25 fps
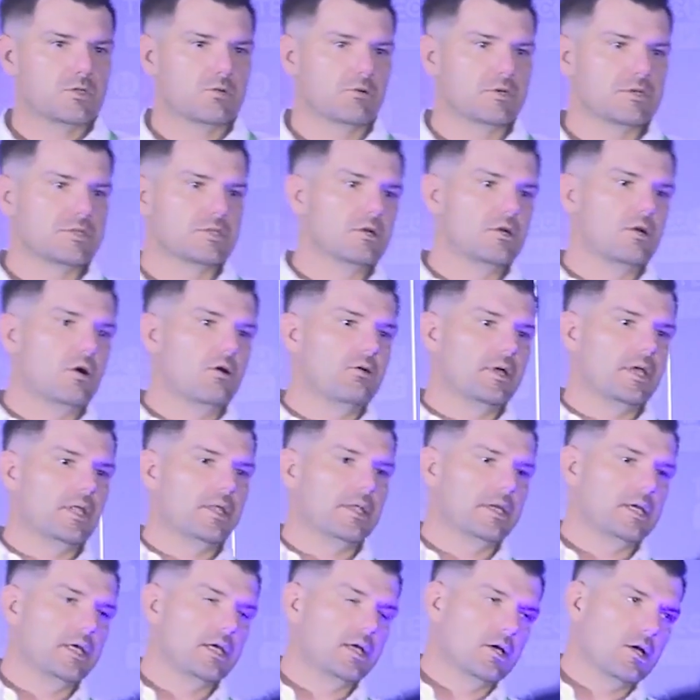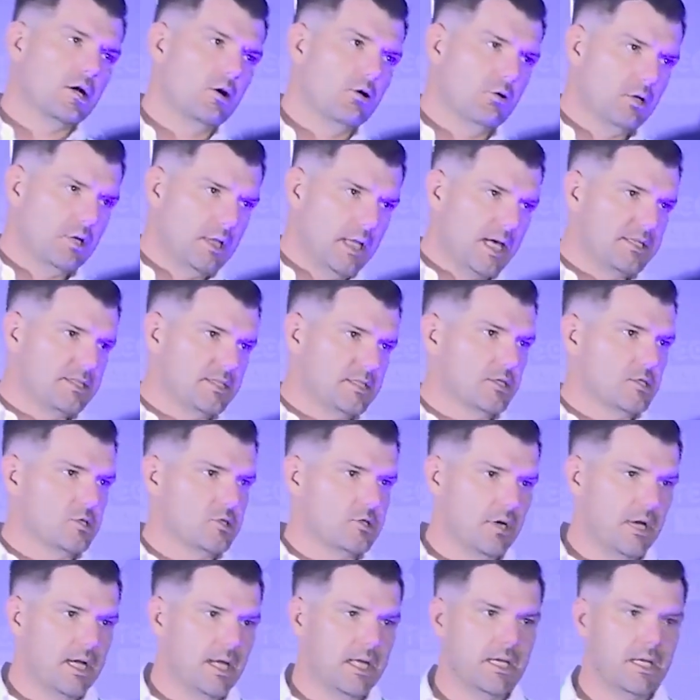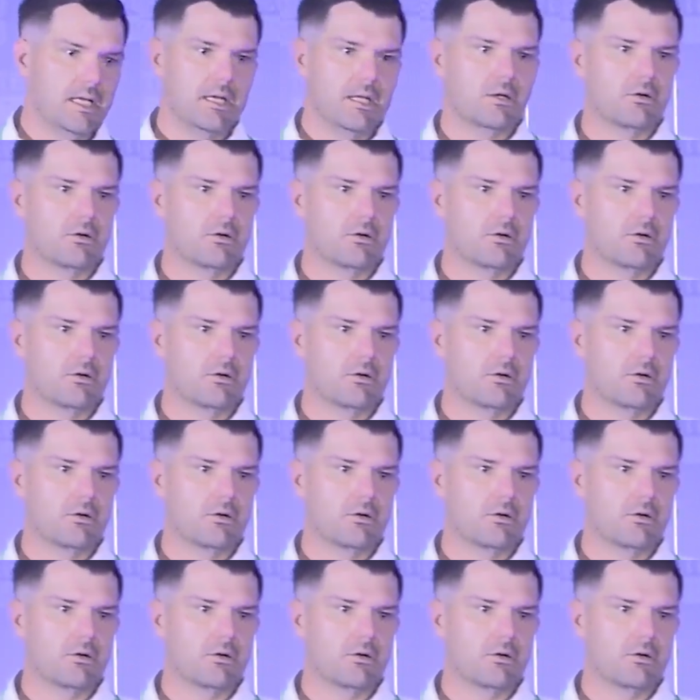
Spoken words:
or is it all getting coalesced to train and